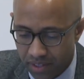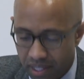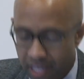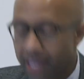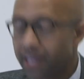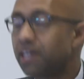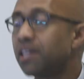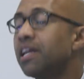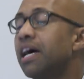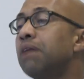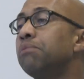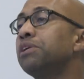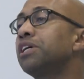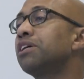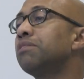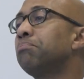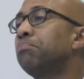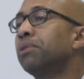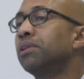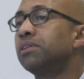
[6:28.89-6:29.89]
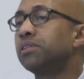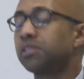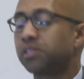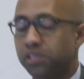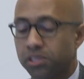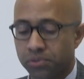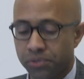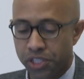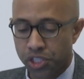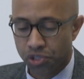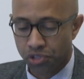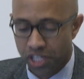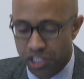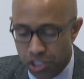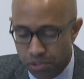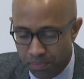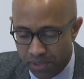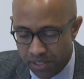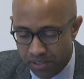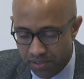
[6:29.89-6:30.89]
economic and political
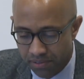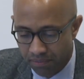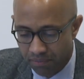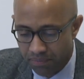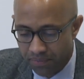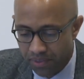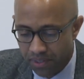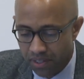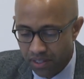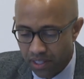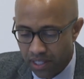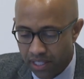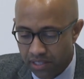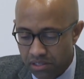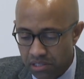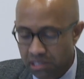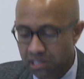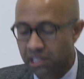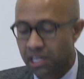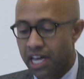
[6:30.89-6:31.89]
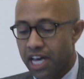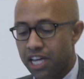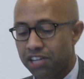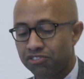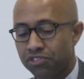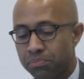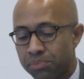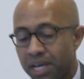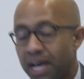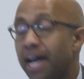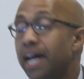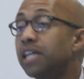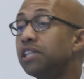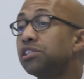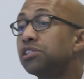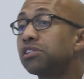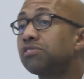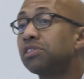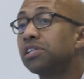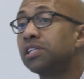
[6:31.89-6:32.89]
retrenchment, and decline from the
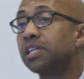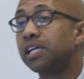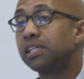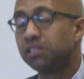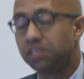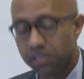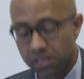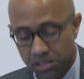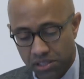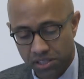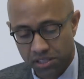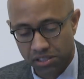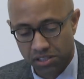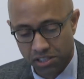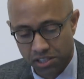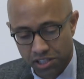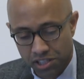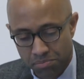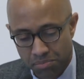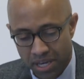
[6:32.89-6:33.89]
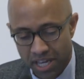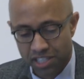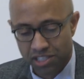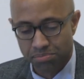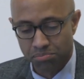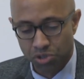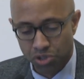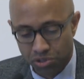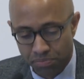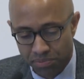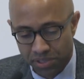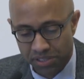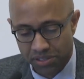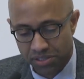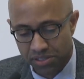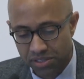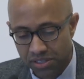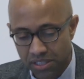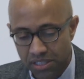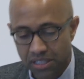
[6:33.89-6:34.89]
heights of the 1960s mass
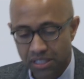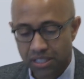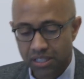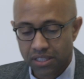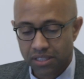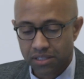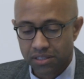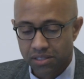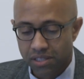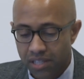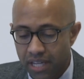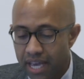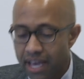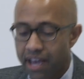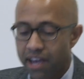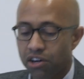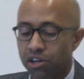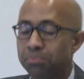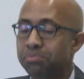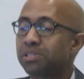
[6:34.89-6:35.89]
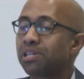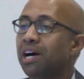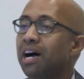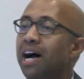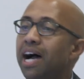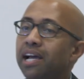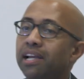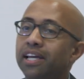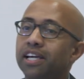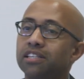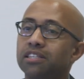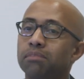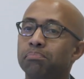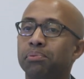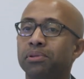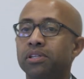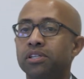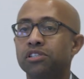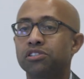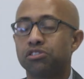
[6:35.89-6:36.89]
movements. Today, I hope to highlight the
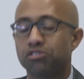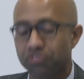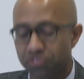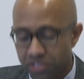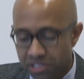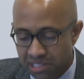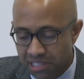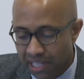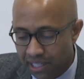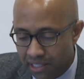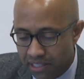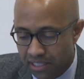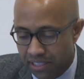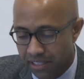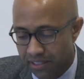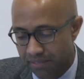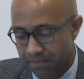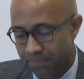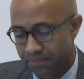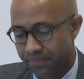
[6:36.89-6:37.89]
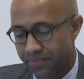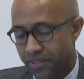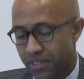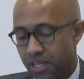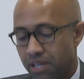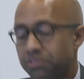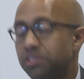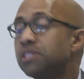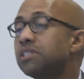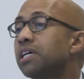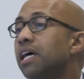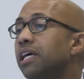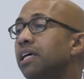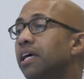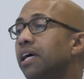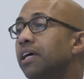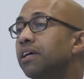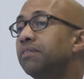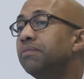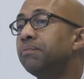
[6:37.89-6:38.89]
political fertility of the
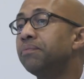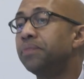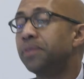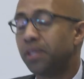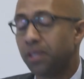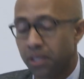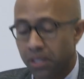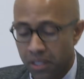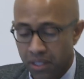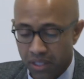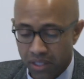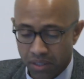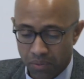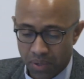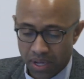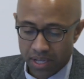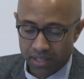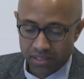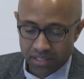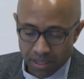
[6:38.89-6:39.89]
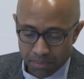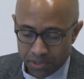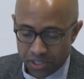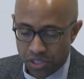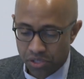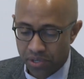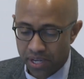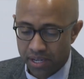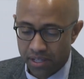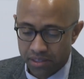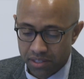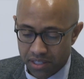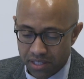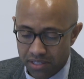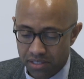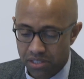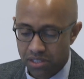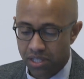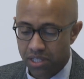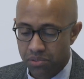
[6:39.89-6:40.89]
decade, while demonstrating the
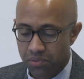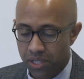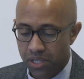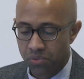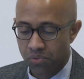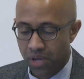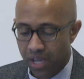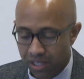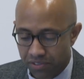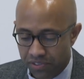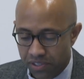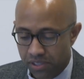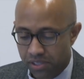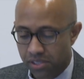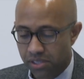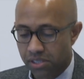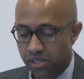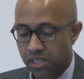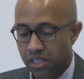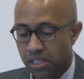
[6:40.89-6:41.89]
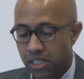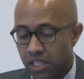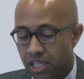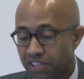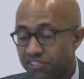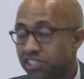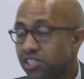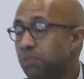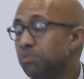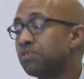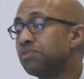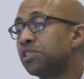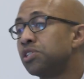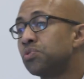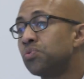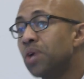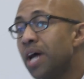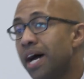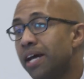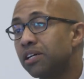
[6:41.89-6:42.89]
continuing relevance of some of
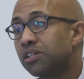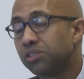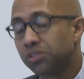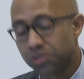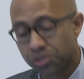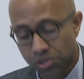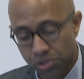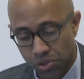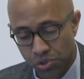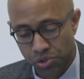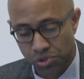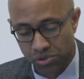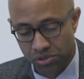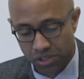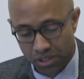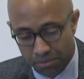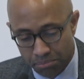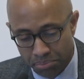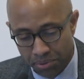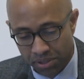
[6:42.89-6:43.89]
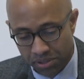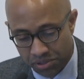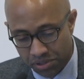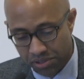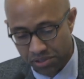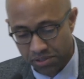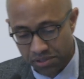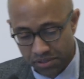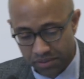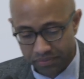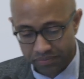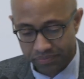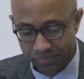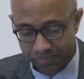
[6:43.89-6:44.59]
its radical social impulses.